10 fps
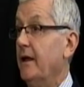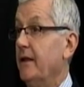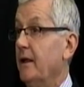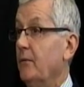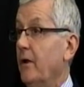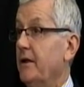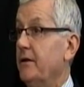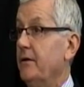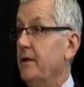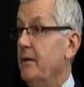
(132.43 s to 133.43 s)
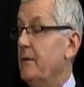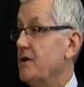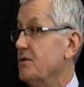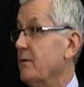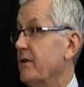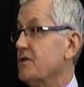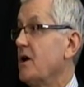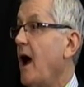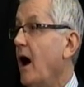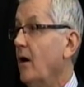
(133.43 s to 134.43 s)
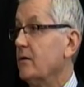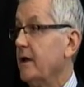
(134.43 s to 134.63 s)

then went to the bedroom of the child